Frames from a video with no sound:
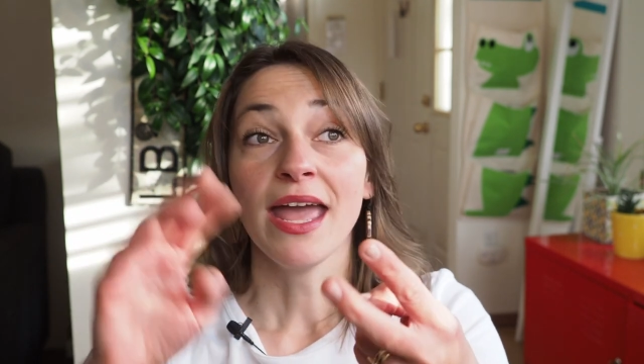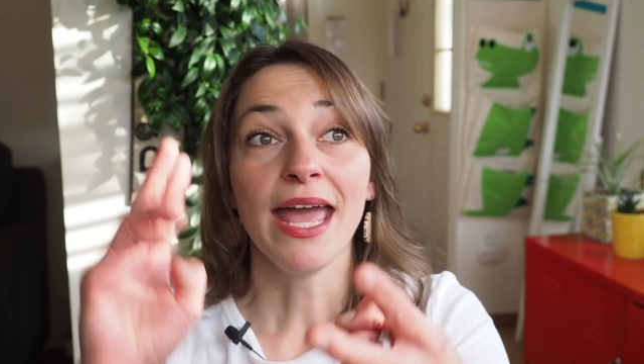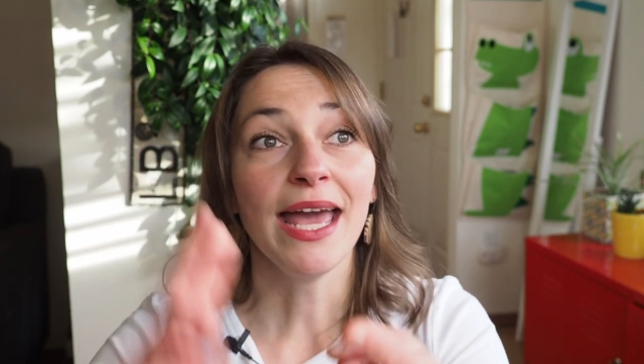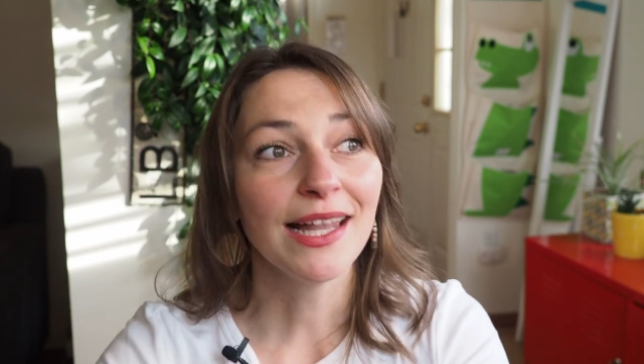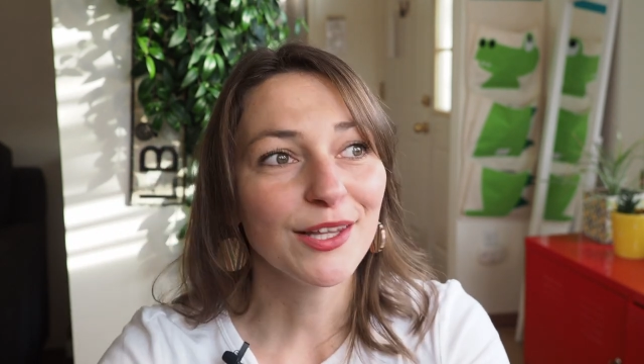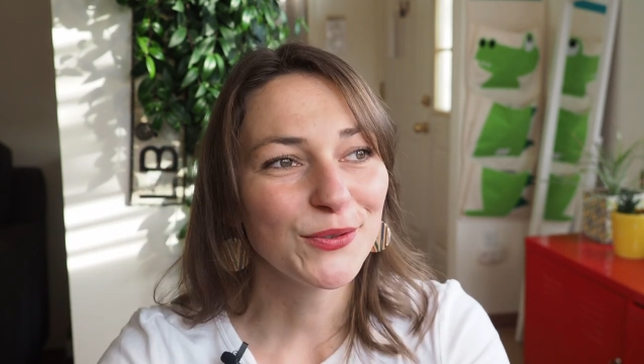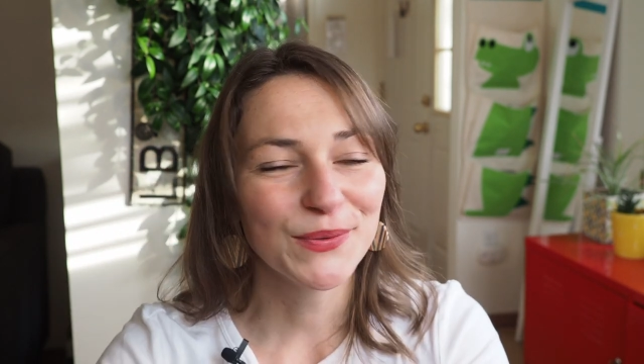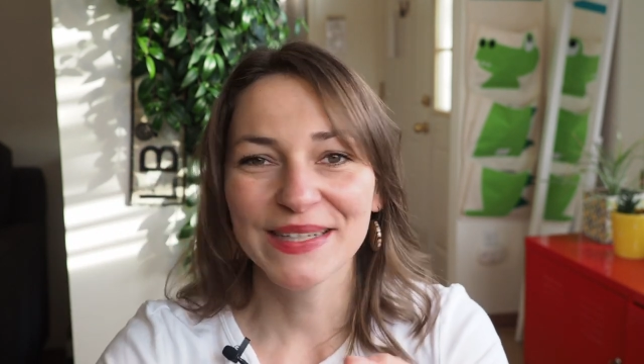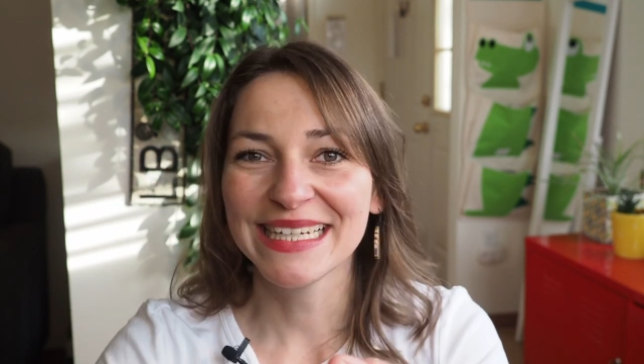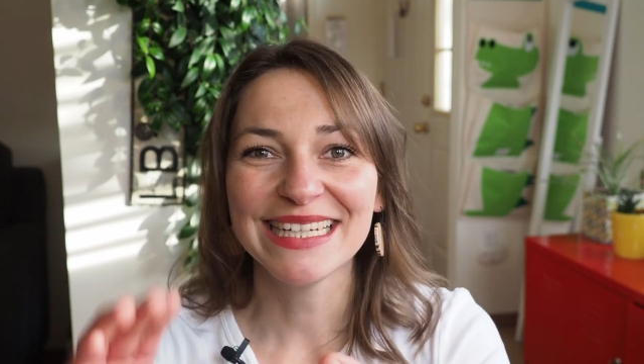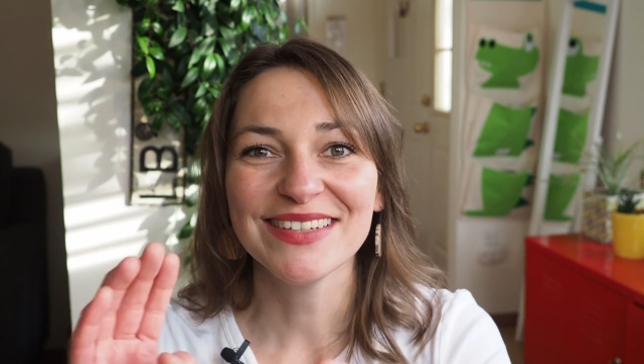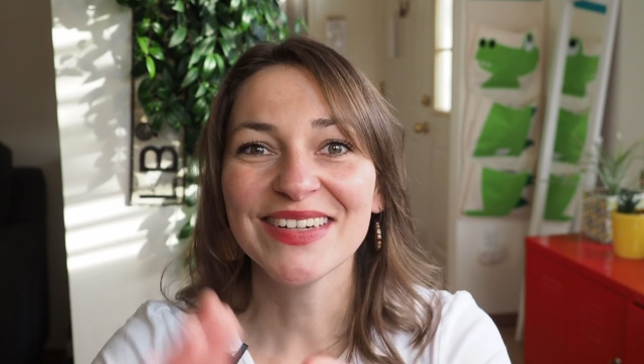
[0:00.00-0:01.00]

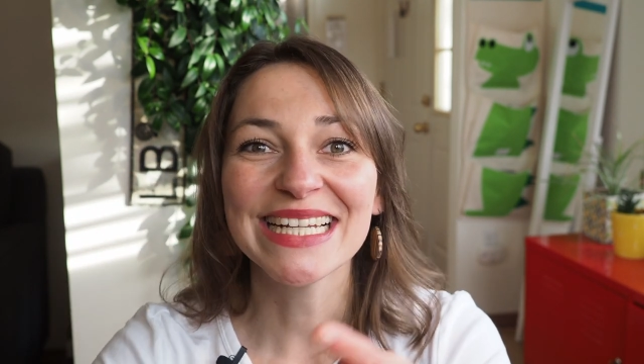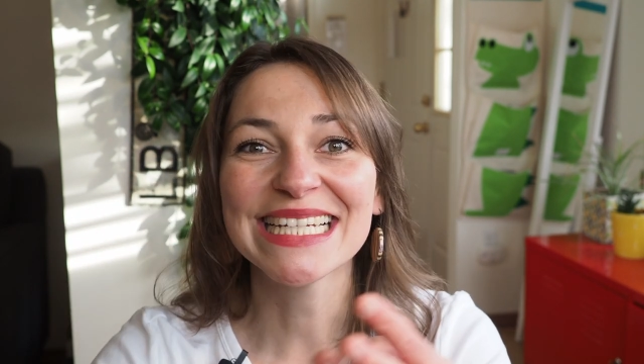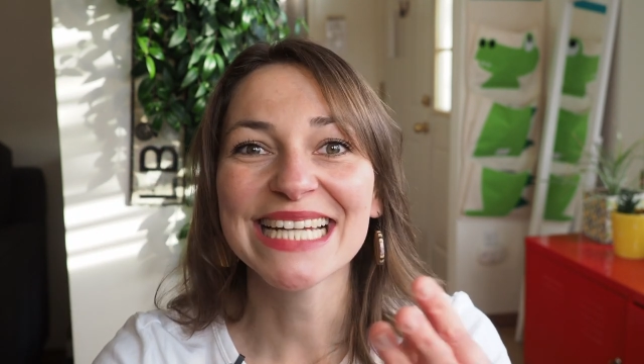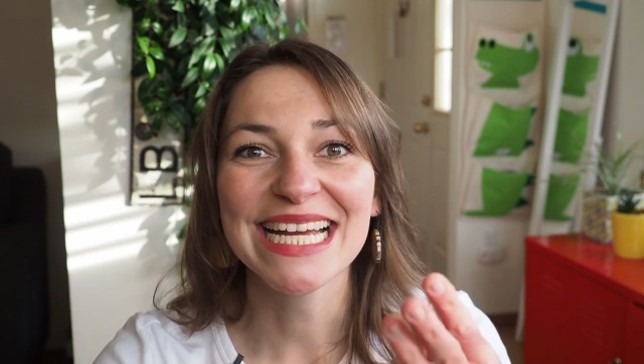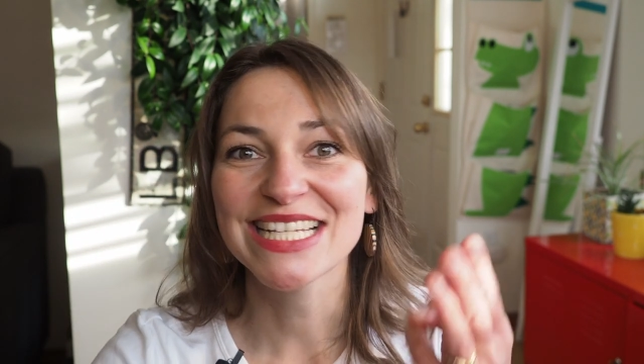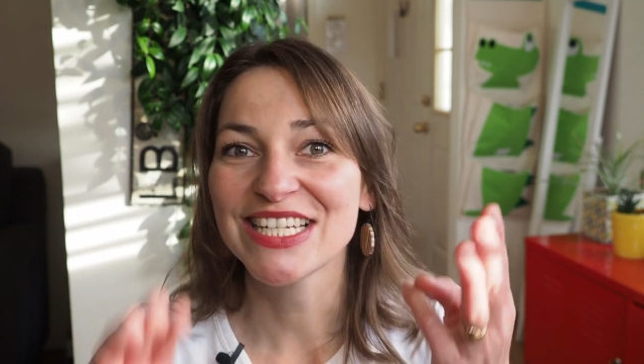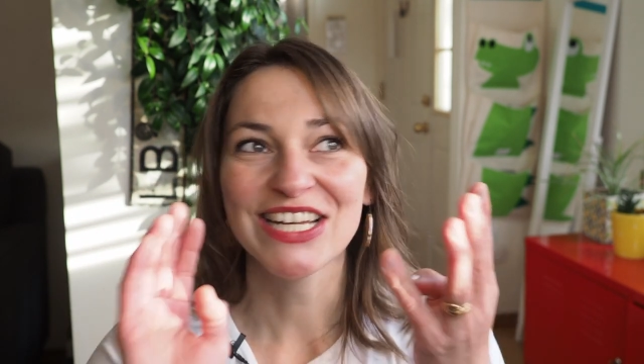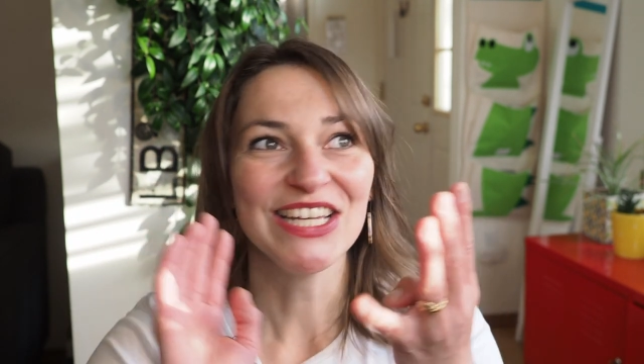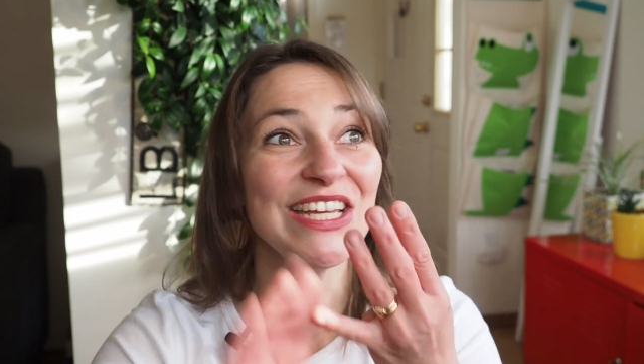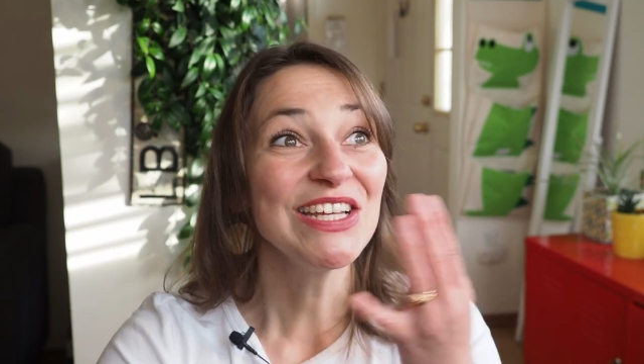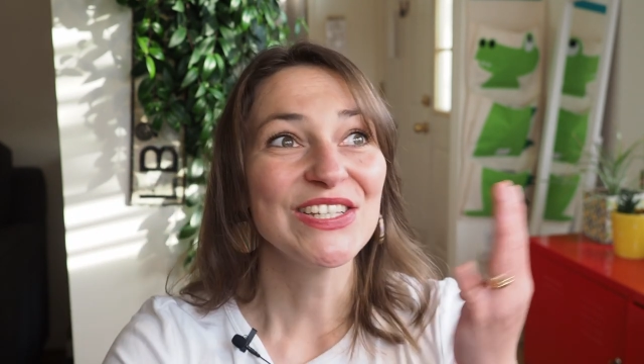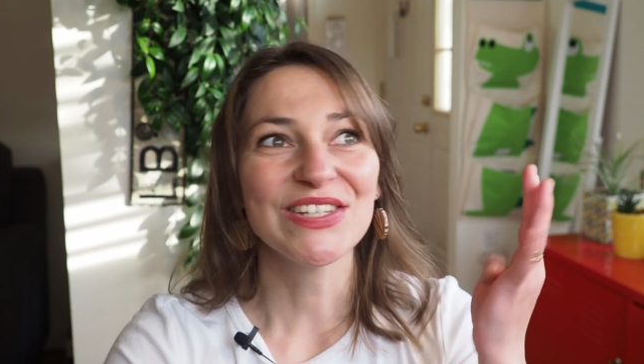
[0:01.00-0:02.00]
Halloween, Valentine's Day,
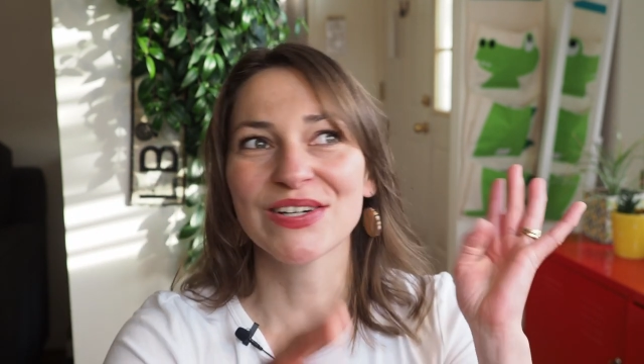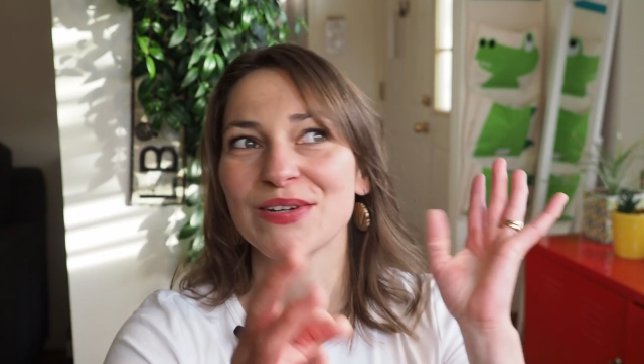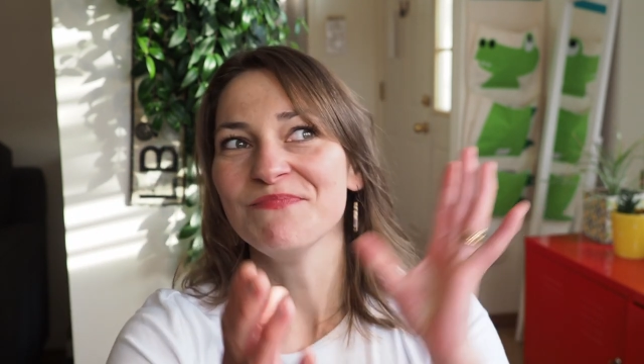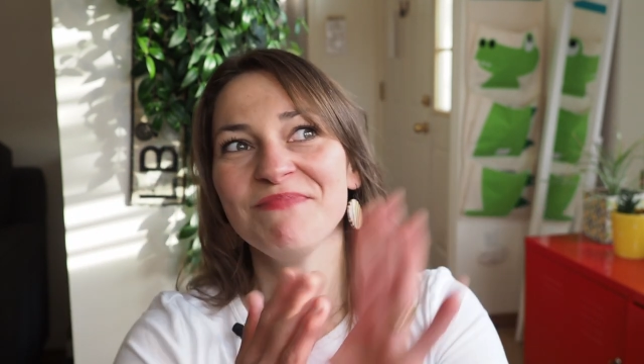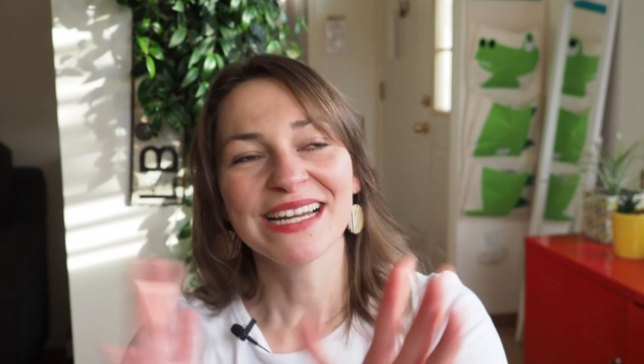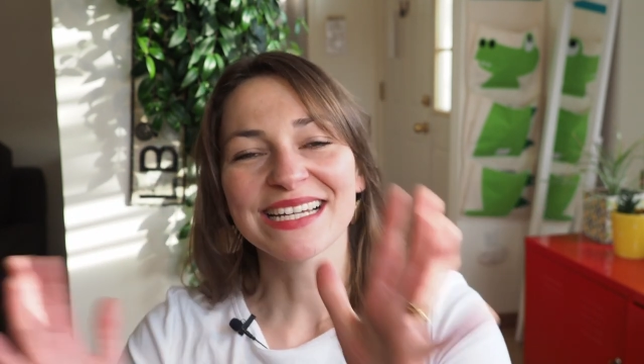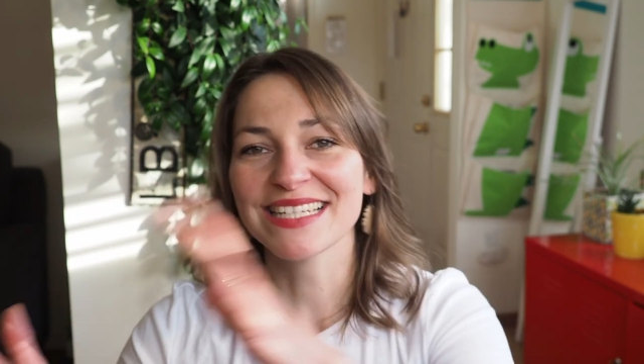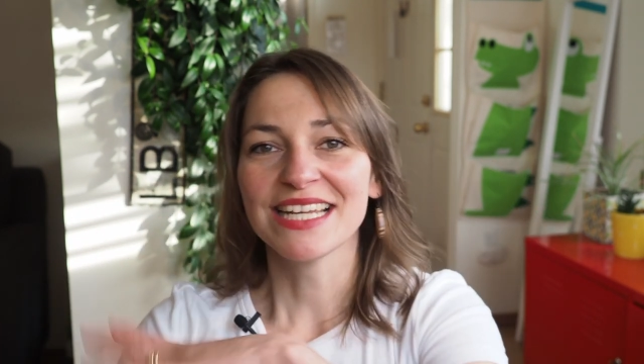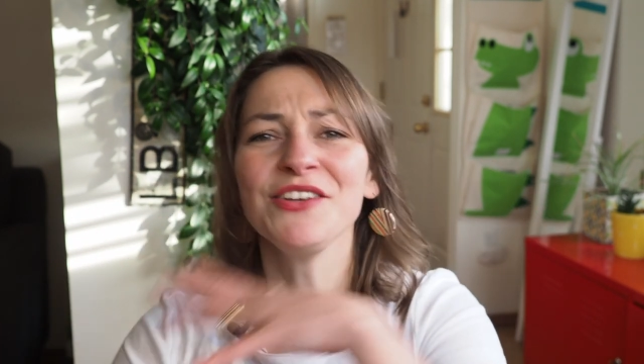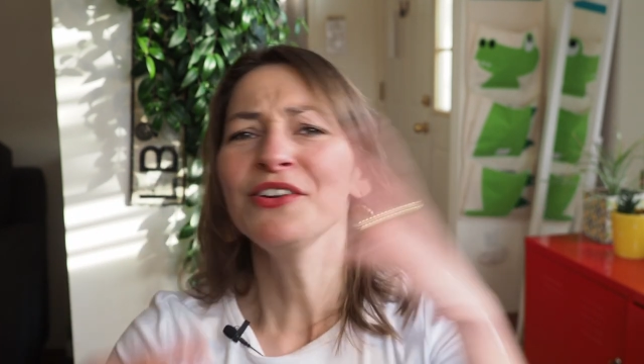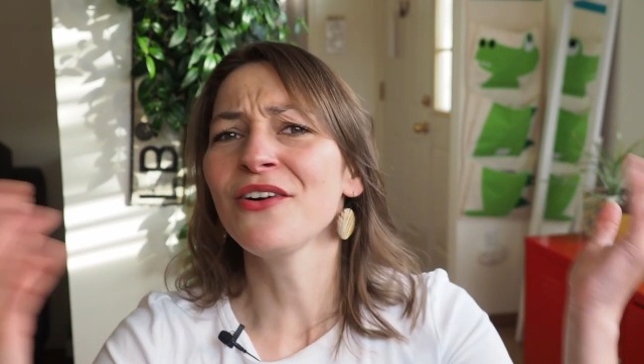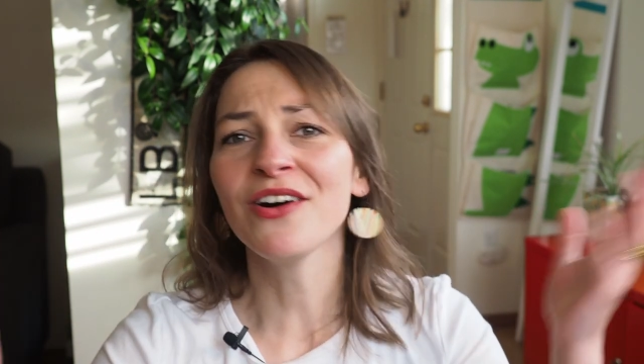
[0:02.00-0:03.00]
Easter, Mother's Day,
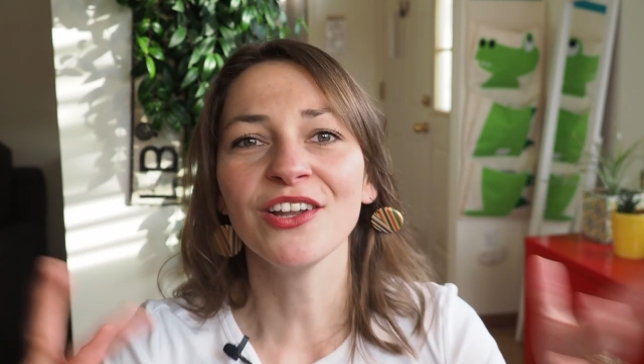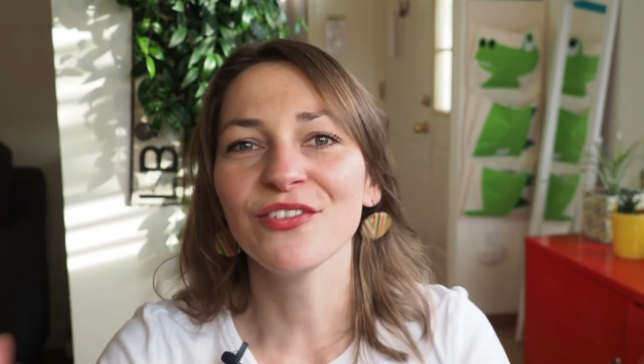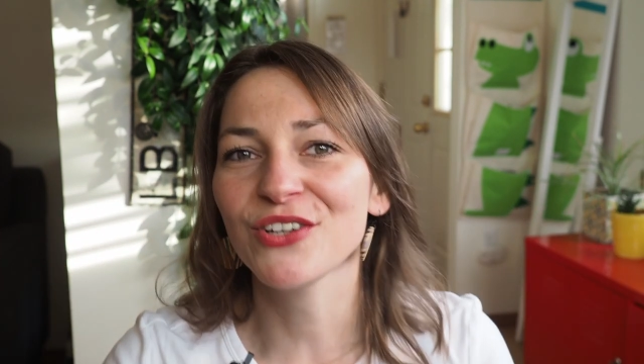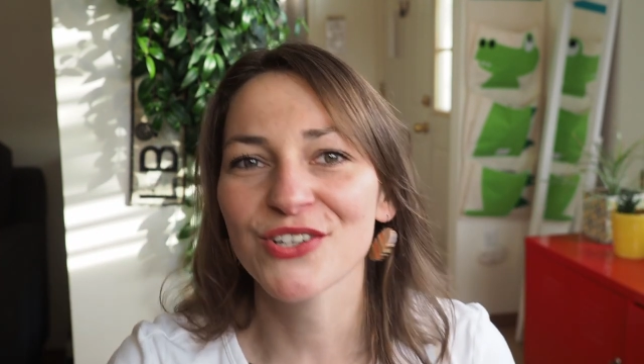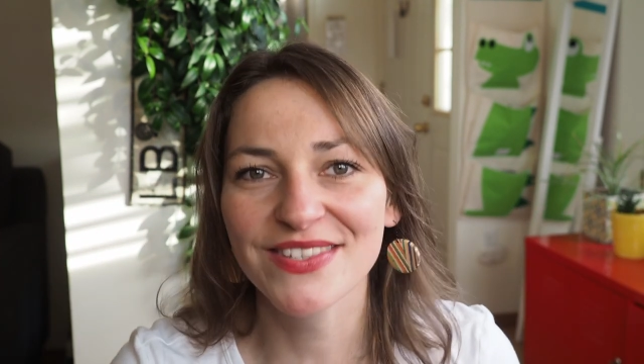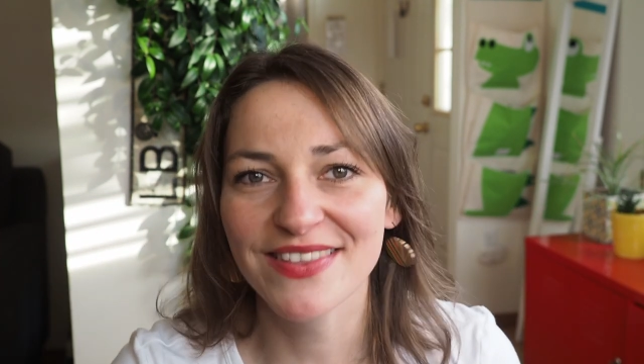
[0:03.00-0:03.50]
you know, all of those